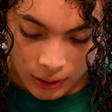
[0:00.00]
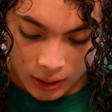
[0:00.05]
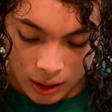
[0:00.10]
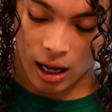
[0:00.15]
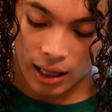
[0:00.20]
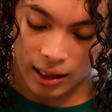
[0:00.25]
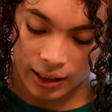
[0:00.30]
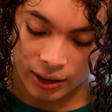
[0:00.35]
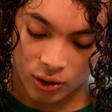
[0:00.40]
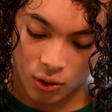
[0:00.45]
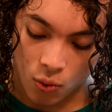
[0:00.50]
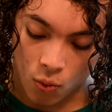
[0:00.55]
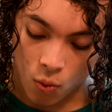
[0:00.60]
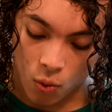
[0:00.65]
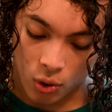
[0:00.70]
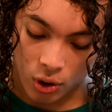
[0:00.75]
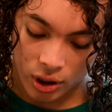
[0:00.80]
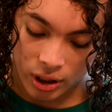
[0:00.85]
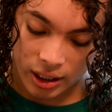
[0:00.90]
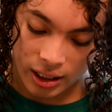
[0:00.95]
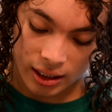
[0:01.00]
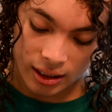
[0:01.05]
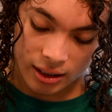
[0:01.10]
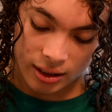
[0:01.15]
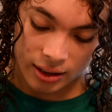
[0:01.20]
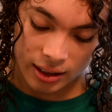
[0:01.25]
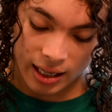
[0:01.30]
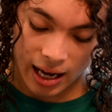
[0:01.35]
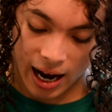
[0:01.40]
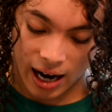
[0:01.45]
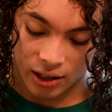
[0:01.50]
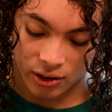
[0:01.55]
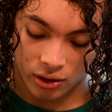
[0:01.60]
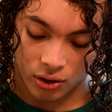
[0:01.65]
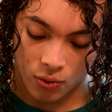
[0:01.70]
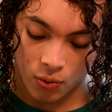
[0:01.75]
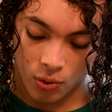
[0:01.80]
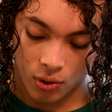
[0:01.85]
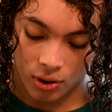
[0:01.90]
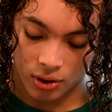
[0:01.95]
I like the wording, the
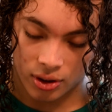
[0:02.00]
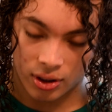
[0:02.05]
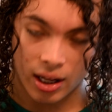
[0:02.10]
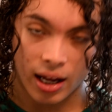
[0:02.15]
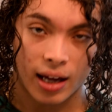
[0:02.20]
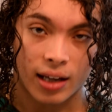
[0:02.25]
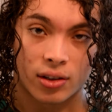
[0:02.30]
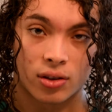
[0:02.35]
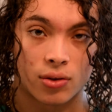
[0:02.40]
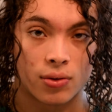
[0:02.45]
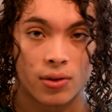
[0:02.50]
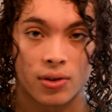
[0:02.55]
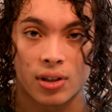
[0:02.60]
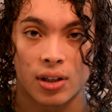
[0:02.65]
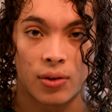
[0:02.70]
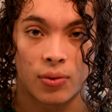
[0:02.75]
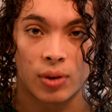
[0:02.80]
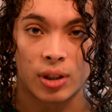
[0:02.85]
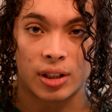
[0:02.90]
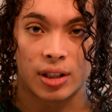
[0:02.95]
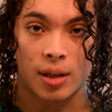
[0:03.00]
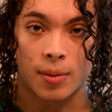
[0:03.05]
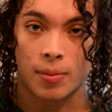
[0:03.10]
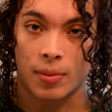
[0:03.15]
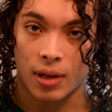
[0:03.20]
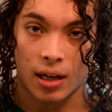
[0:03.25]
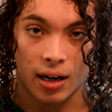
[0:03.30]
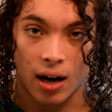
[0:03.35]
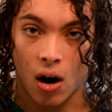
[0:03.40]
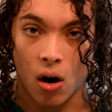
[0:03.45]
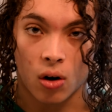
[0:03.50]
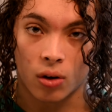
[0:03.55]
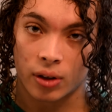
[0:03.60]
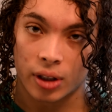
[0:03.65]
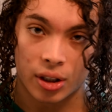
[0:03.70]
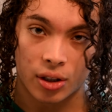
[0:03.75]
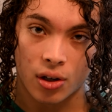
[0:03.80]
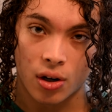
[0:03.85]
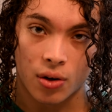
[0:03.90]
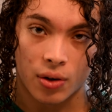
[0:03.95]
action words that as soon as I read them, they
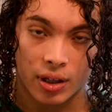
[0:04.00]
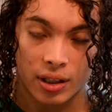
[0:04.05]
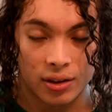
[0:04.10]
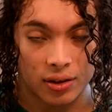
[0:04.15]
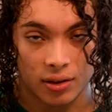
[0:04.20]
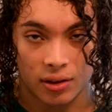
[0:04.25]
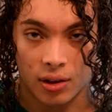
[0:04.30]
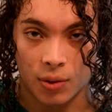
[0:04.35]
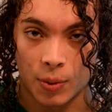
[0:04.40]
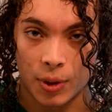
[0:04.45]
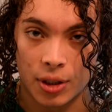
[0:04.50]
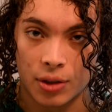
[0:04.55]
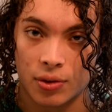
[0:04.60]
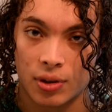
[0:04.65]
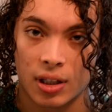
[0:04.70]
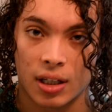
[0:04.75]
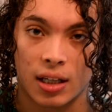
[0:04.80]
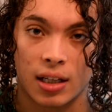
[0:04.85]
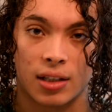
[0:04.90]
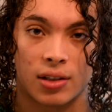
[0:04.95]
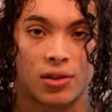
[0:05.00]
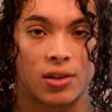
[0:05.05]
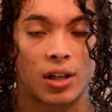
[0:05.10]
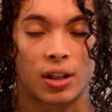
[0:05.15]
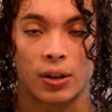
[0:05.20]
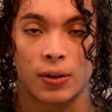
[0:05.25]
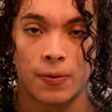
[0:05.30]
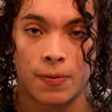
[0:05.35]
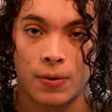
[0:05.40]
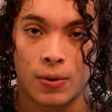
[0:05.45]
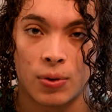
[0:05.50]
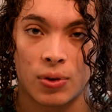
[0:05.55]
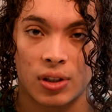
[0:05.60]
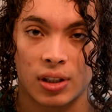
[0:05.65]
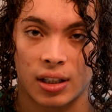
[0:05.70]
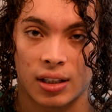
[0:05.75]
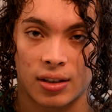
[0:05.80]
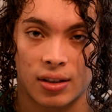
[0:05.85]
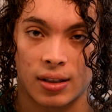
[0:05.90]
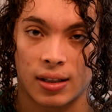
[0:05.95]
already know instantly what you did. It's not confusing
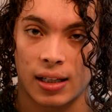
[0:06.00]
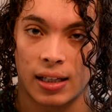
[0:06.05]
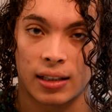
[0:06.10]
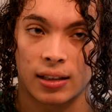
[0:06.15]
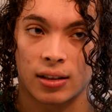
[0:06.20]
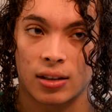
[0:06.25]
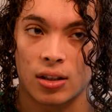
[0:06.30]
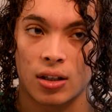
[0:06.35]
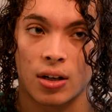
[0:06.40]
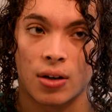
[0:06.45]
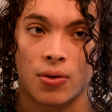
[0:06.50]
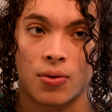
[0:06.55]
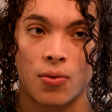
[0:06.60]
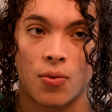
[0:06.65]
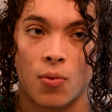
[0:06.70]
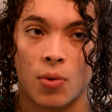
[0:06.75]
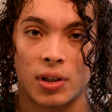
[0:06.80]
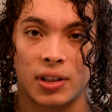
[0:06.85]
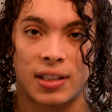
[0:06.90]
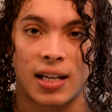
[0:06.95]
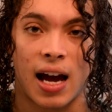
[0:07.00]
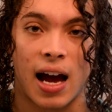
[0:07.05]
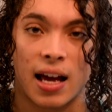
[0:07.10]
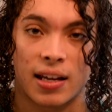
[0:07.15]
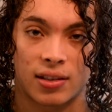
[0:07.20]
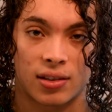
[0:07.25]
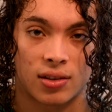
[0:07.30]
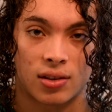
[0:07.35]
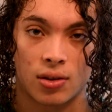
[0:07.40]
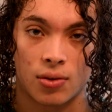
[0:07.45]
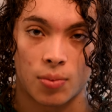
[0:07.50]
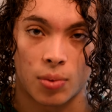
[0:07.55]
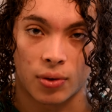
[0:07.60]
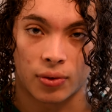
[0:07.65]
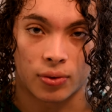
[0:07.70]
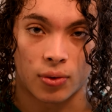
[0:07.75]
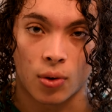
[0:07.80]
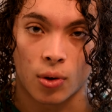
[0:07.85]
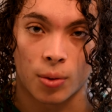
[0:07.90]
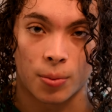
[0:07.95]
as to like, what tasks you
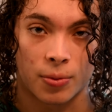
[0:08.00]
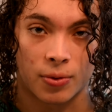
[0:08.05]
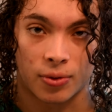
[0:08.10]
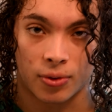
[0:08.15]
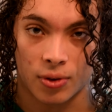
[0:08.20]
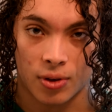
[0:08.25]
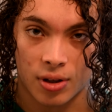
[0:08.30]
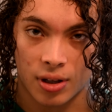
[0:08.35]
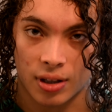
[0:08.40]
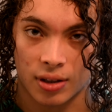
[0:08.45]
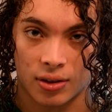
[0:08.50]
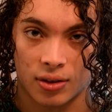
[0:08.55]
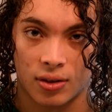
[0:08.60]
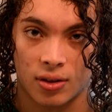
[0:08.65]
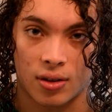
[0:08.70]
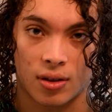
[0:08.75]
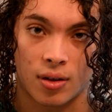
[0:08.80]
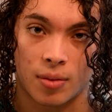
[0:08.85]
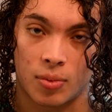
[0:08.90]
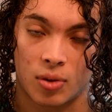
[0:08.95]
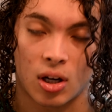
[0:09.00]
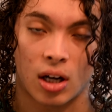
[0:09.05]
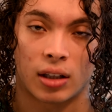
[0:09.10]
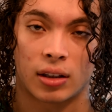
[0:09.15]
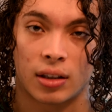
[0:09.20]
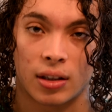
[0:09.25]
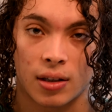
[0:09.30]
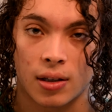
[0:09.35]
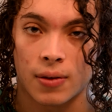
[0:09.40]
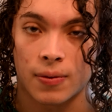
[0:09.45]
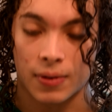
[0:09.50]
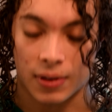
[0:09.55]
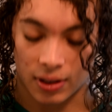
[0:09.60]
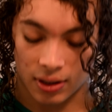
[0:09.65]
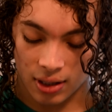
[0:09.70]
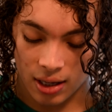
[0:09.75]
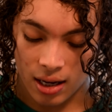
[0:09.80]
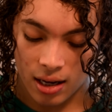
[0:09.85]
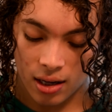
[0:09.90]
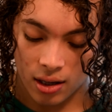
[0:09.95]
performed for this objective.
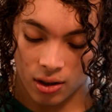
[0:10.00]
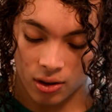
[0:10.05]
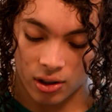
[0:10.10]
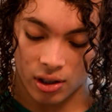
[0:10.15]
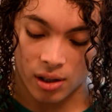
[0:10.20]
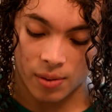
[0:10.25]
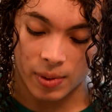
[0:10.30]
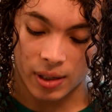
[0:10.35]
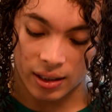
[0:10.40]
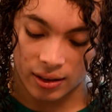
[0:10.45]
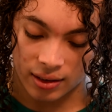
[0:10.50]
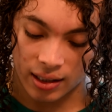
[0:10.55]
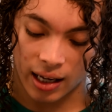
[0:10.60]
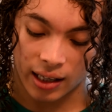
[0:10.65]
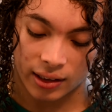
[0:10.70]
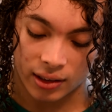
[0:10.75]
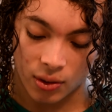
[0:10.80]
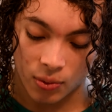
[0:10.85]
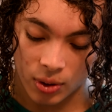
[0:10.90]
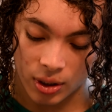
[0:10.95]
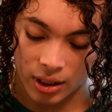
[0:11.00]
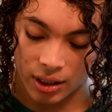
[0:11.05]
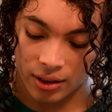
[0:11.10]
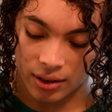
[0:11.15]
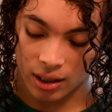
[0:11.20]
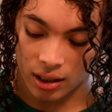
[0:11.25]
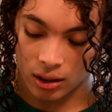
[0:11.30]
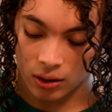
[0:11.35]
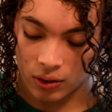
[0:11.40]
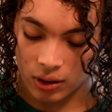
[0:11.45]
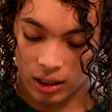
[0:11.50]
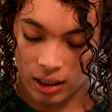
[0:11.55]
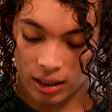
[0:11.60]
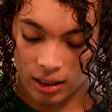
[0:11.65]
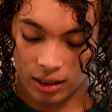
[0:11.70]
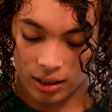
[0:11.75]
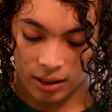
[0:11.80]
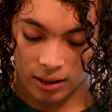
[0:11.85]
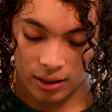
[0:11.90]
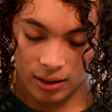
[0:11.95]
You're telling me exactly what it is that you did.